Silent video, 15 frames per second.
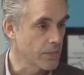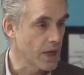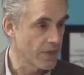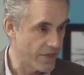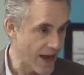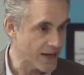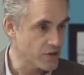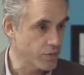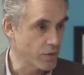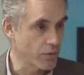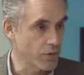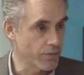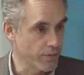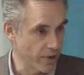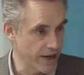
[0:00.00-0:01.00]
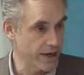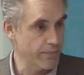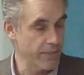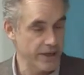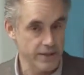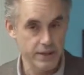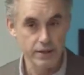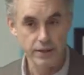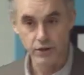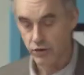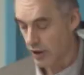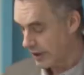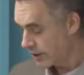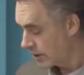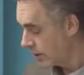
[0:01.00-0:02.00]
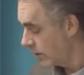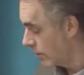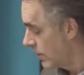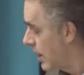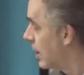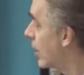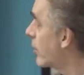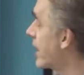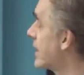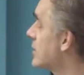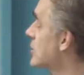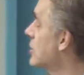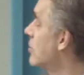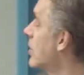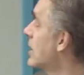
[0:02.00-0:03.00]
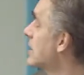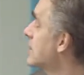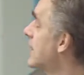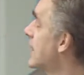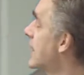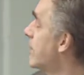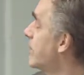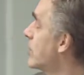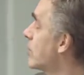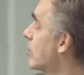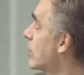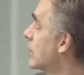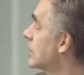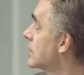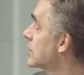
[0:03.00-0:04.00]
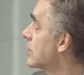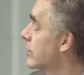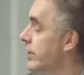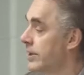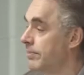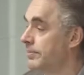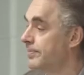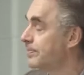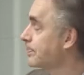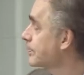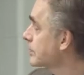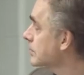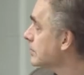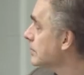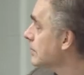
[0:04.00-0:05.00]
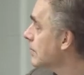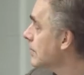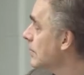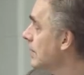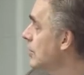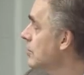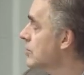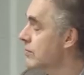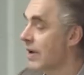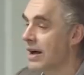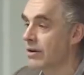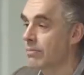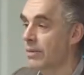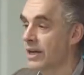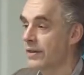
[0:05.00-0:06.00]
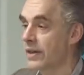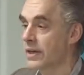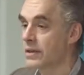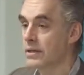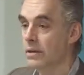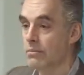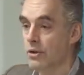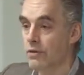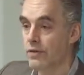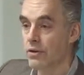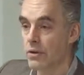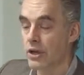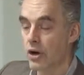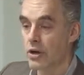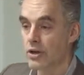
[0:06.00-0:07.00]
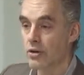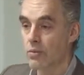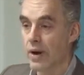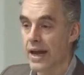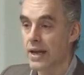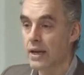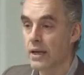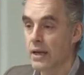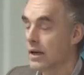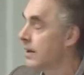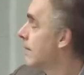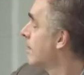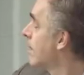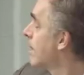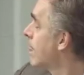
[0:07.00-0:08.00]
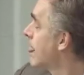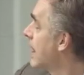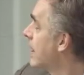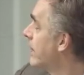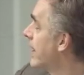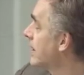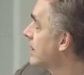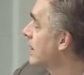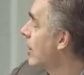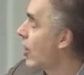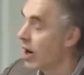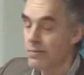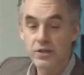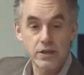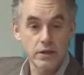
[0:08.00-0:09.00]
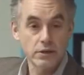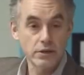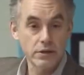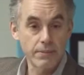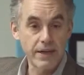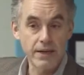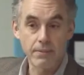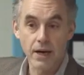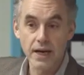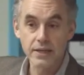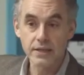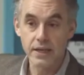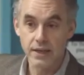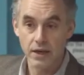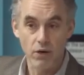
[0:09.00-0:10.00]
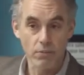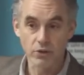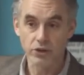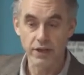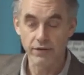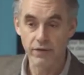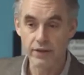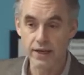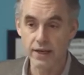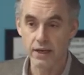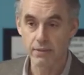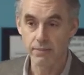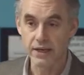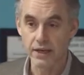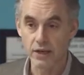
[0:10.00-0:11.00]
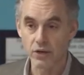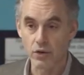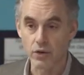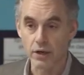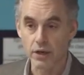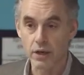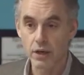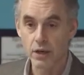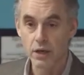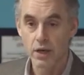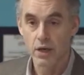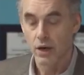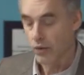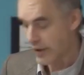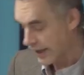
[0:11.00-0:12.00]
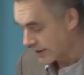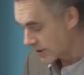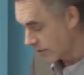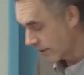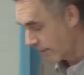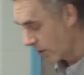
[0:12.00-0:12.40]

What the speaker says: That's what we're basically trying to do. Okay, so you want to set up your world so that you're surrounded by things that move you along your way, that obstacles are minimized, and that almost everything can be ignored. Okay, so